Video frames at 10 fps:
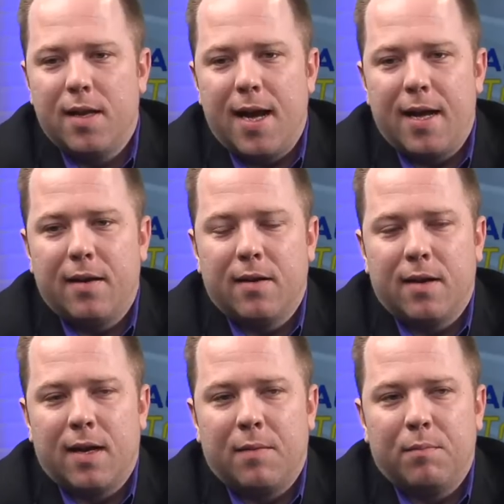that,
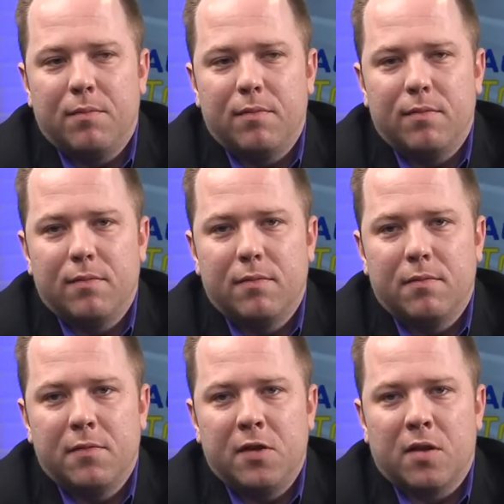
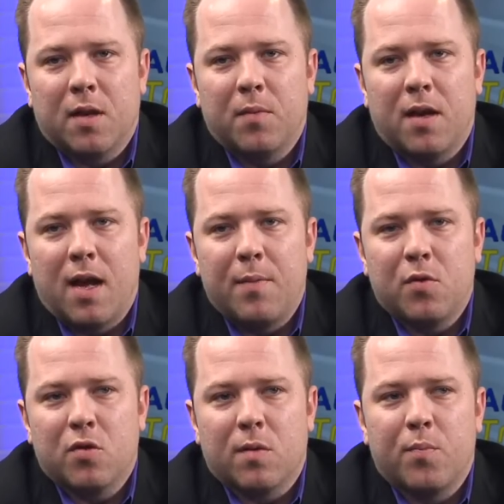
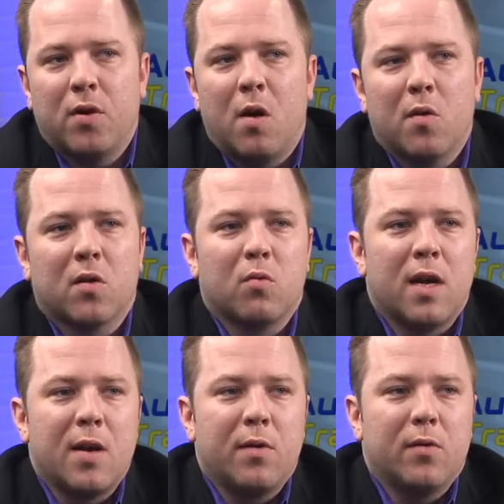sometimes just blow us
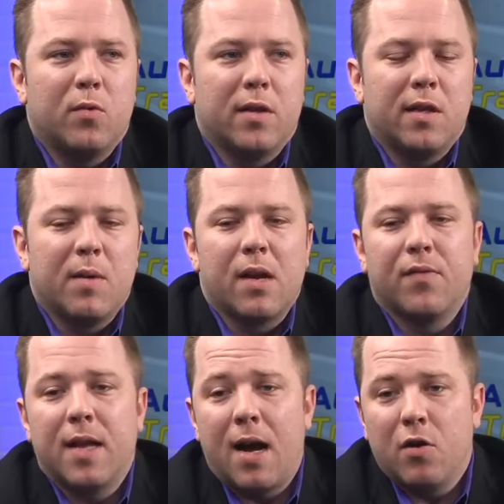away with the amount
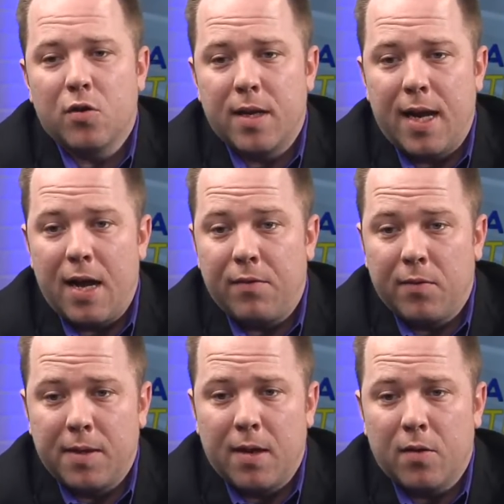of knowledge they have and
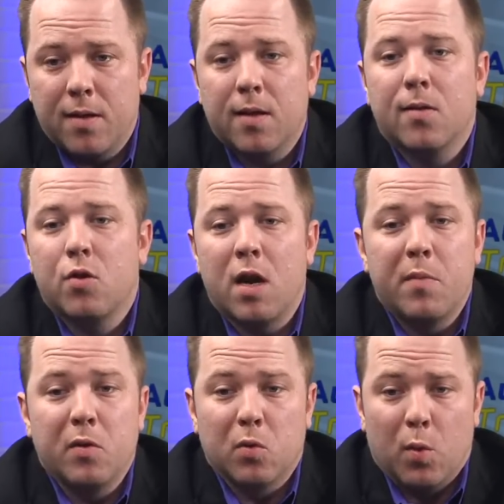everything else. This
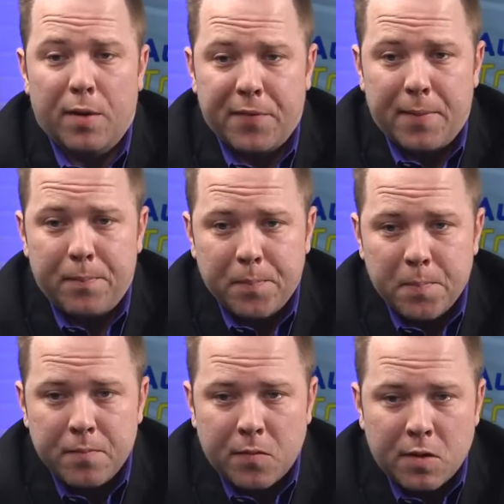gentleman is one of them.
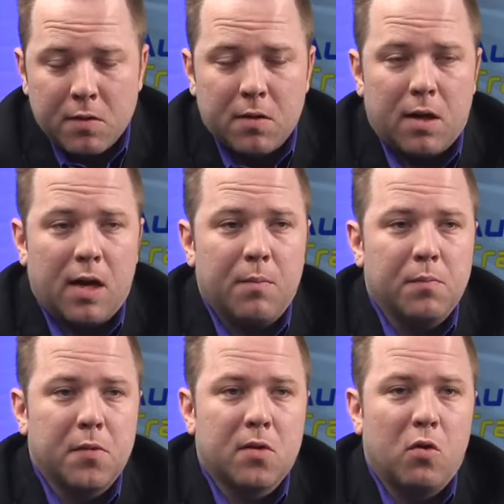
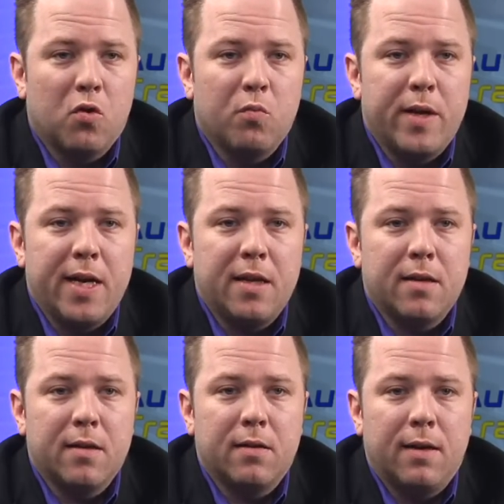Social
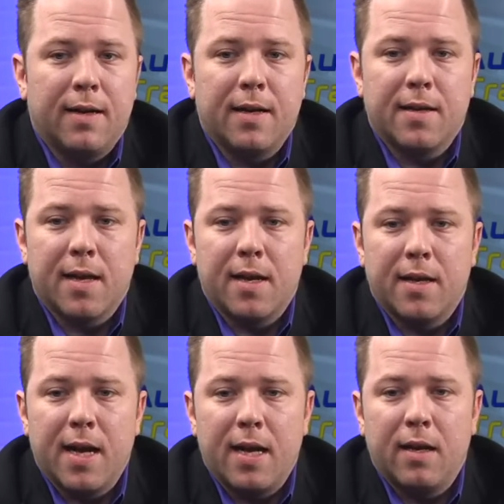media, like I said,
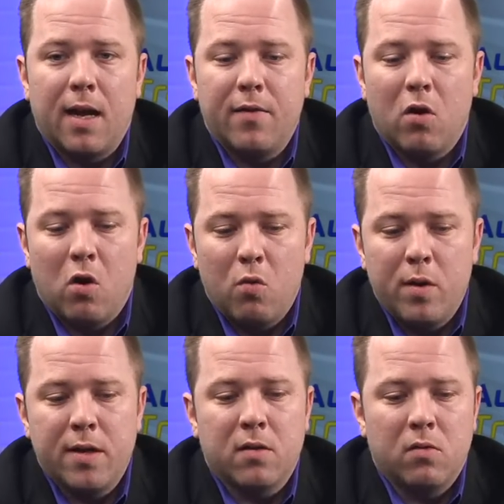again, I
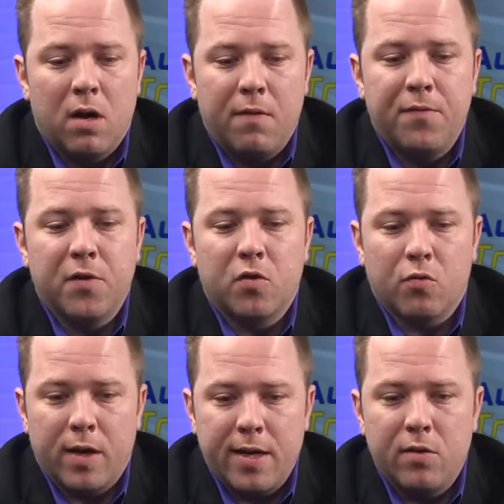always love the
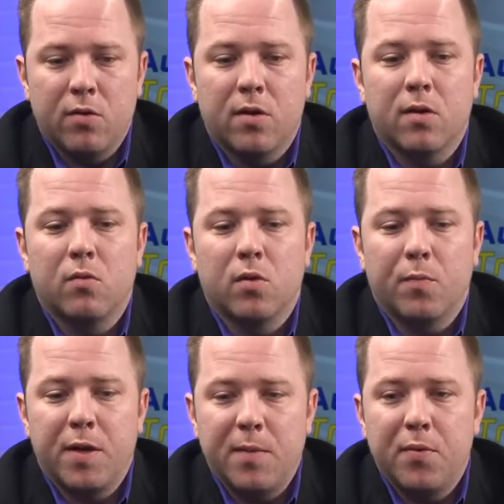trainers or the
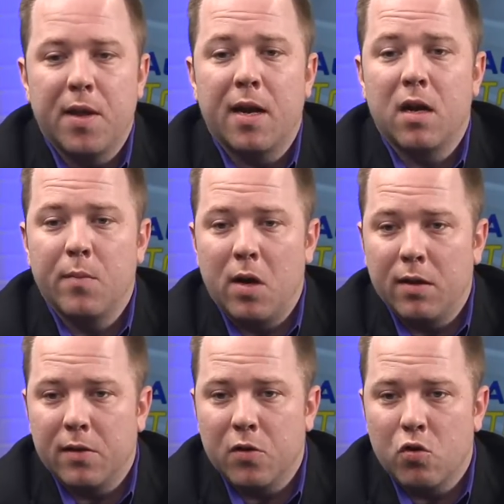people that come
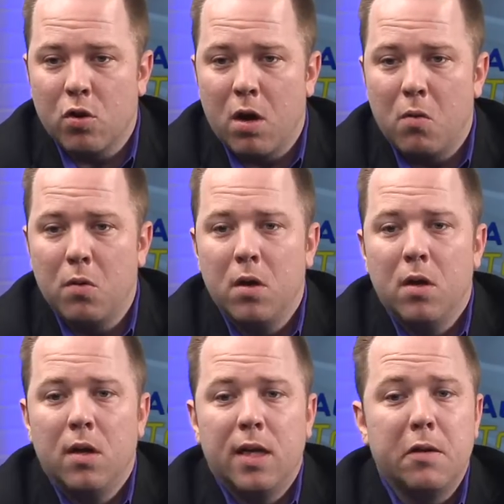on to the show,
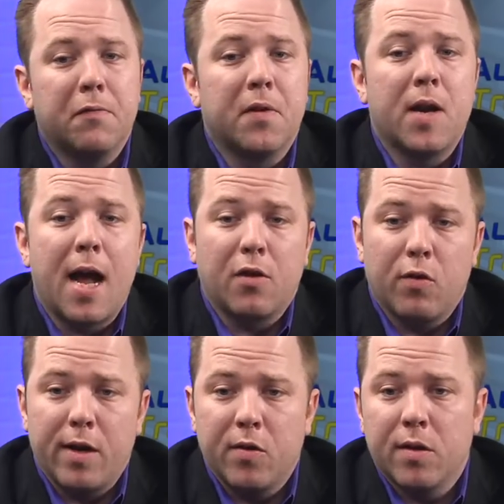even if they're not
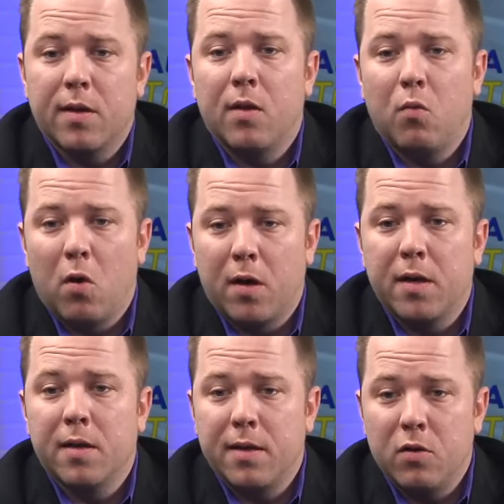trainers, that work
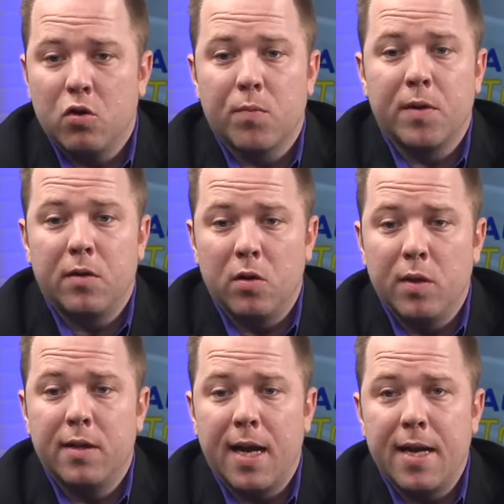in the dealership and do
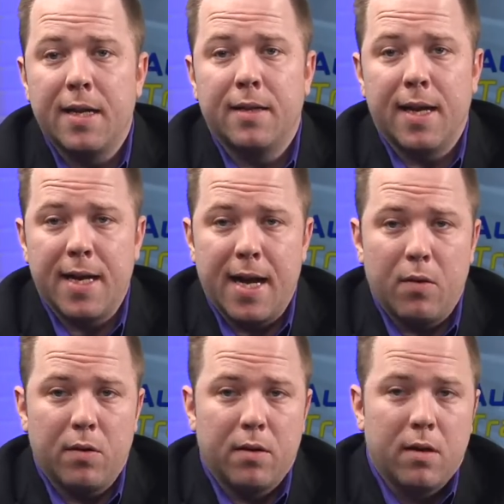it day in, day
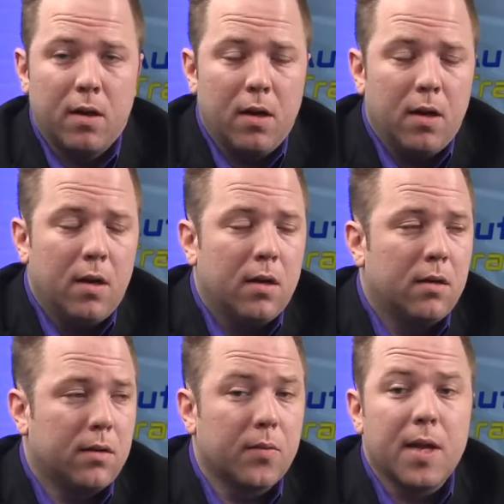out.
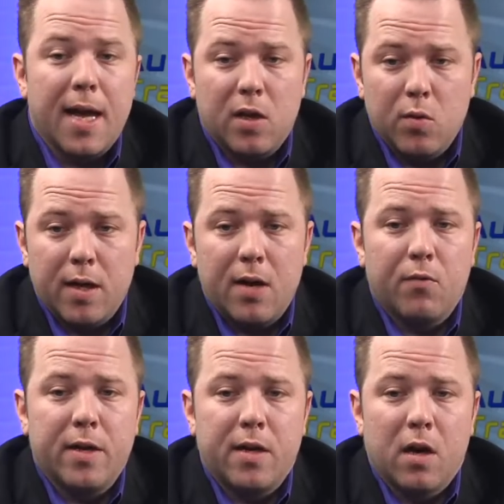So thank you again,
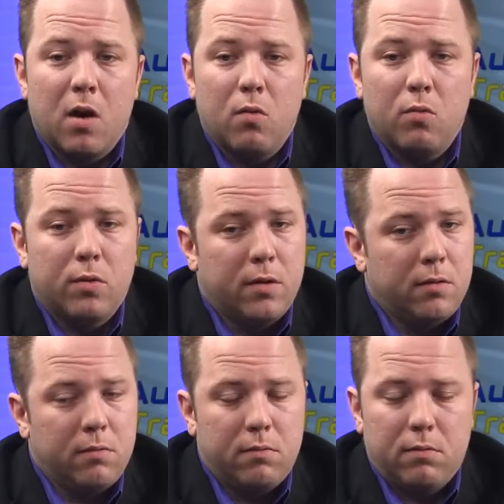Rico.
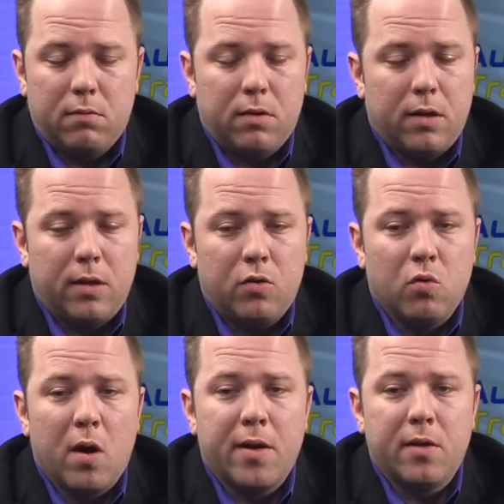We
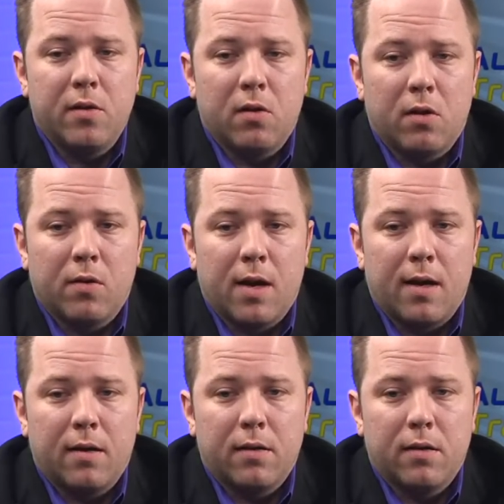enjoyed
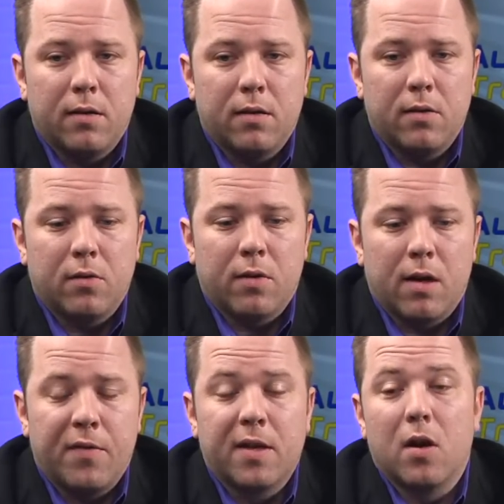your
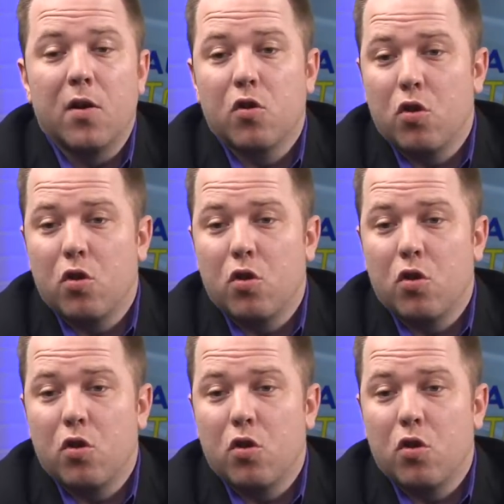visit on the